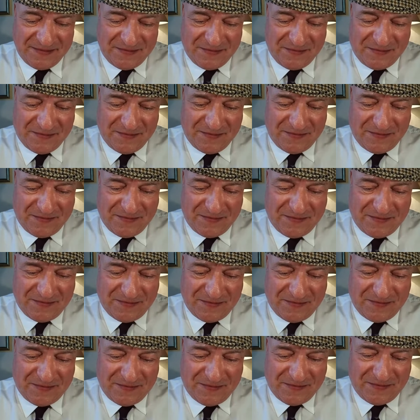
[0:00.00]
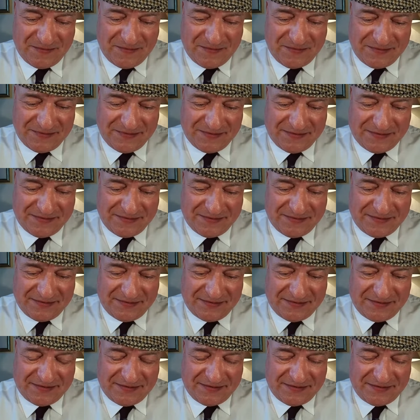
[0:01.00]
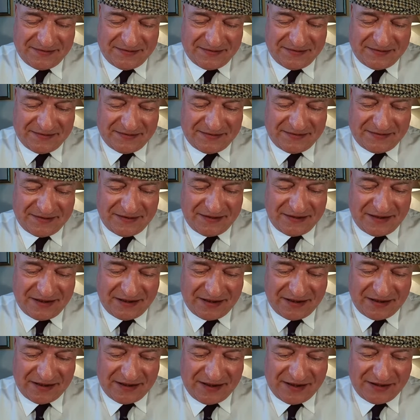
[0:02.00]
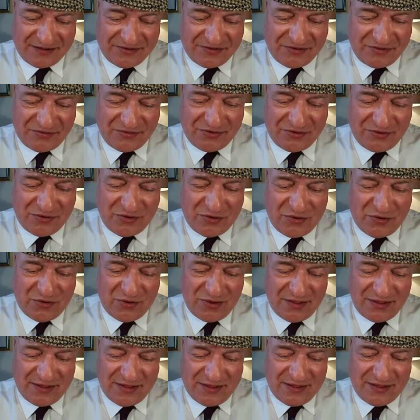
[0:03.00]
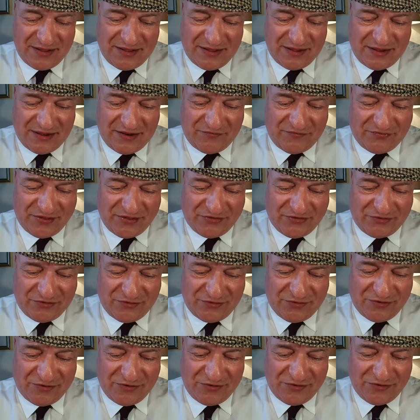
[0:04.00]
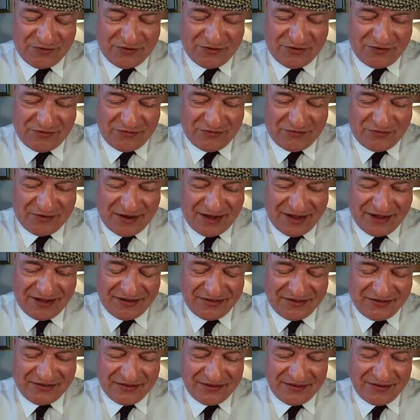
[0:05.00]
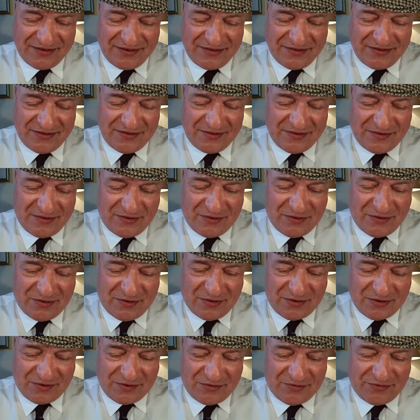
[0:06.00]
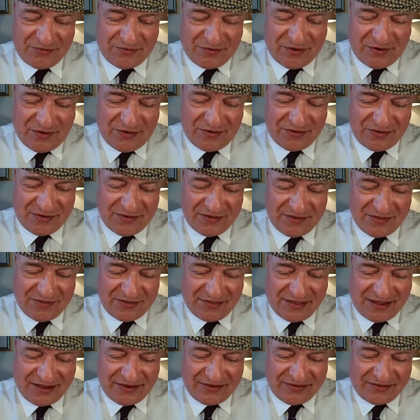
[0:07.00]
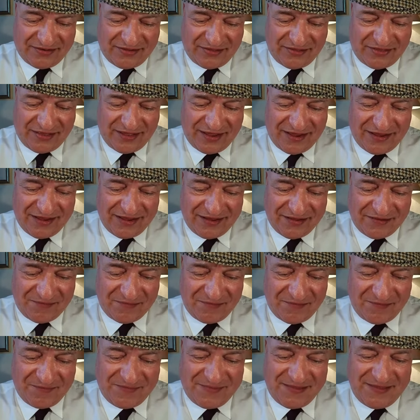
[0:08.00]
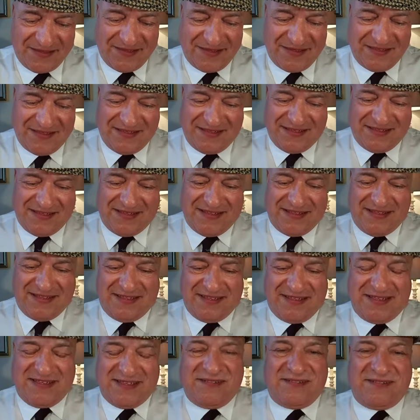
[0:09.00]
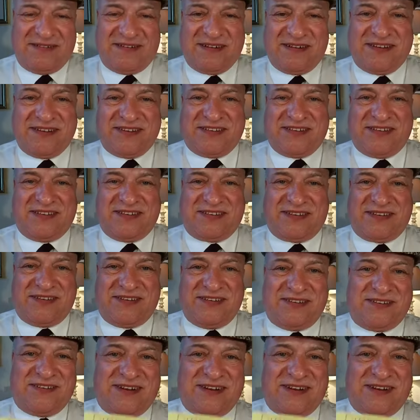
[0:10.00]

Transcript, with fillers: Oh, dear. I don't know if this will look right or wrong. That's the thing. What does this look